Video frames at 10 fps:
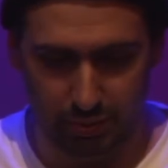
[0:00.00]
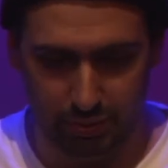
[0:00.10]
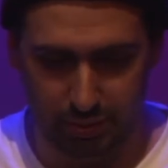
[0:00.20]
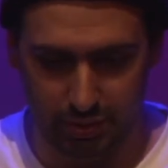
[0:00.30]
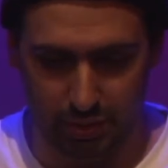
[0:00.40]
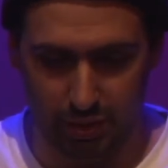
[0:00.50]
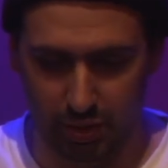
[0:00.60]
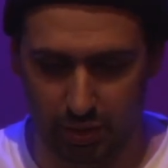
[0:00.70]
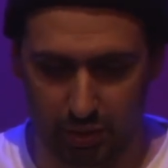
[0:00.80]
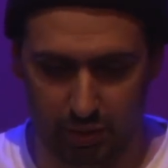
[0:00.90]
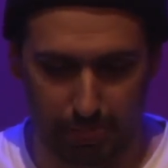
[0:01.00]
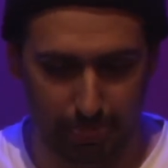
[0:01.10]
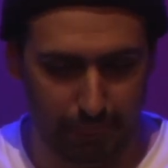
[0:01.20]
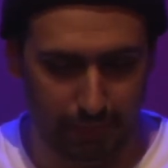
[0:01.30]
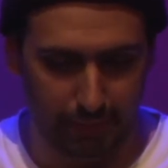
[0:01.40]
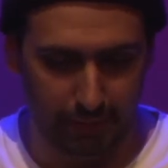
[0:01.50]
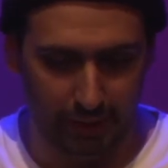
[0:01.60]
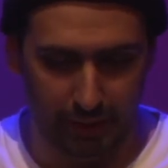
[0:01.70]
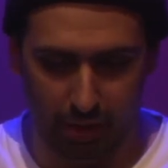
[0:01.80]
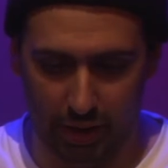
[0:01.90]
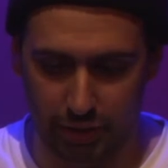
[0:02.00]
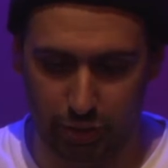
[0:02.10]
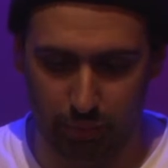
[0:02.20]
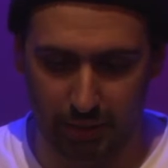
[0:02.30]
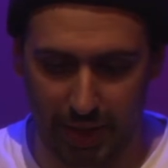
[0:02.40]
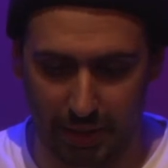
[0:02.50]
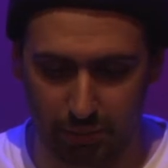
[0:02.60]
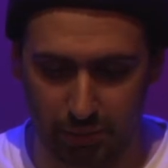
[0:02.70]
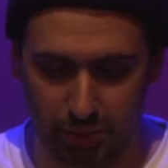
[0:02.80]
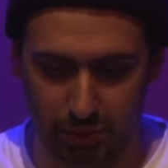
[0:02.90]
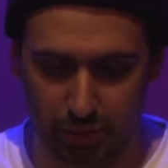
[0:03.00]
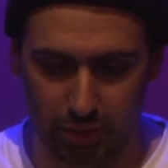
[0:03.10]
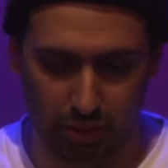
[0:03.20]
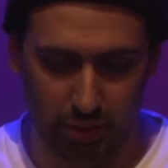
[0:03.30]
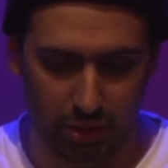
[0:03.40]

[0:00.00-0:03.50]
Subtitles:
So I should be able to